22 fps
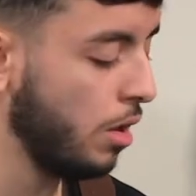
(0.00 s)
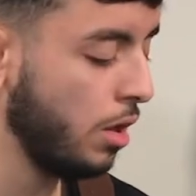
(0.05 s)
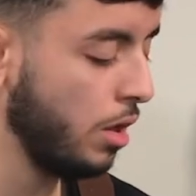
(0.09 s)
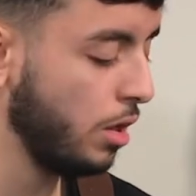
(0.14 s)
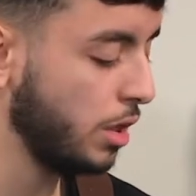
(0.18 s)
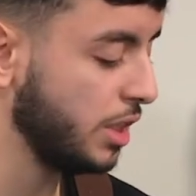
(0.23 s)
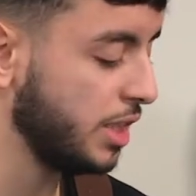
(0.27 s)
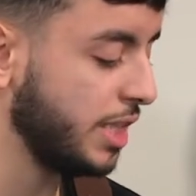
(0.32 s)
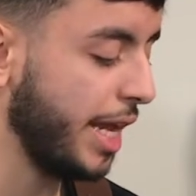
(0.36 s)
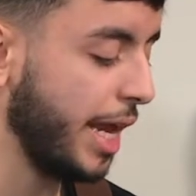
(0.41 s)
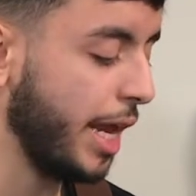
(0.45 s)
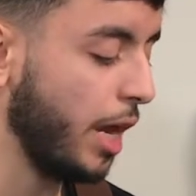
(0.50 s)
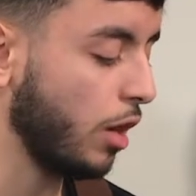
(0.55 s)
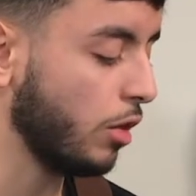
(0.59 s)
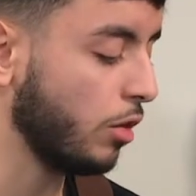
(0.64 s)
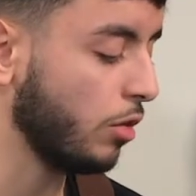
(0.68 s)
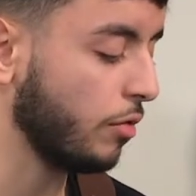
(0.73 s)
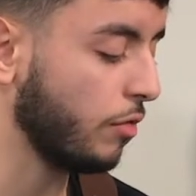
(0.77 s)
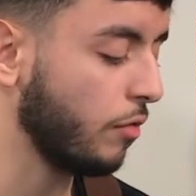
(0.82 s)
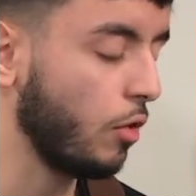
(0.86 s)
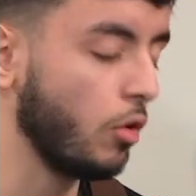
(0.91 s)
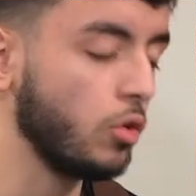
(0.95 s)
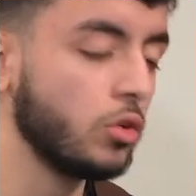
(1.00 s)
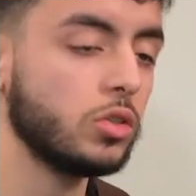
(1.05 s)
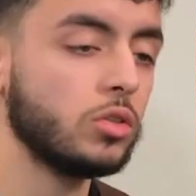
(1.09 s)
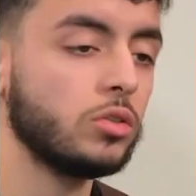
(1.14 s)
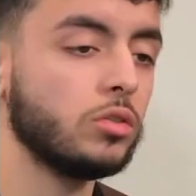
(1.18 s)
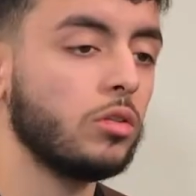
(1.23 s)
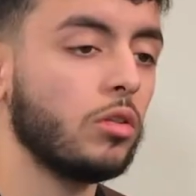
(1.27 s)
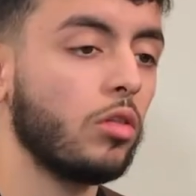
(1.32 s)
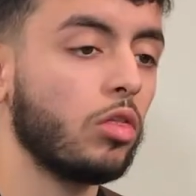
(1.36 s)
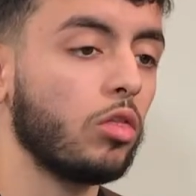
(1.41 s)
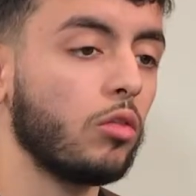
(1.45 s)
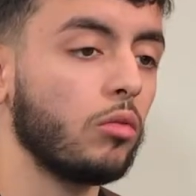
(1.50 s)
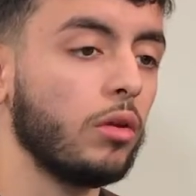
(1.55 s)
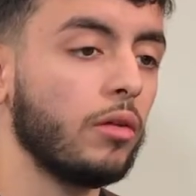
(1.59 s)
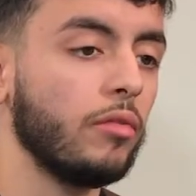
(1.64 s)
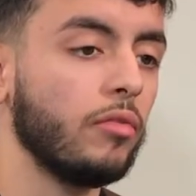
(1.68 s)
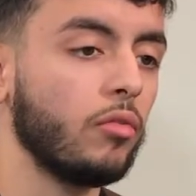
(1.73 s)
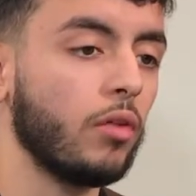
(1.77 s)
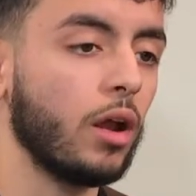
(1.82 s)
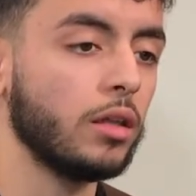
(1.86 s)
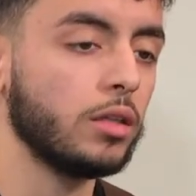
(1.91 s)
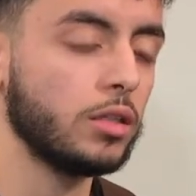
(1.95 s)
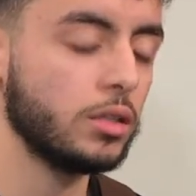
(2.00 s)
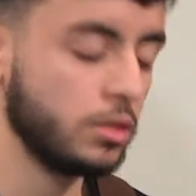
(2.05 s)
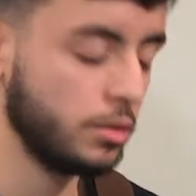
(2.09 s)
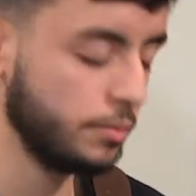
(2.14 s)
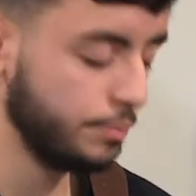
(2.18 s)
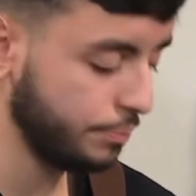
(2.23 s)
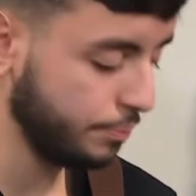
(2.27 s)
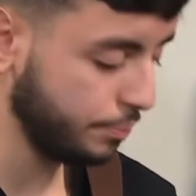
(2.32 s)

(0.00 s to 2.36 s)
staying on the first 3 frets.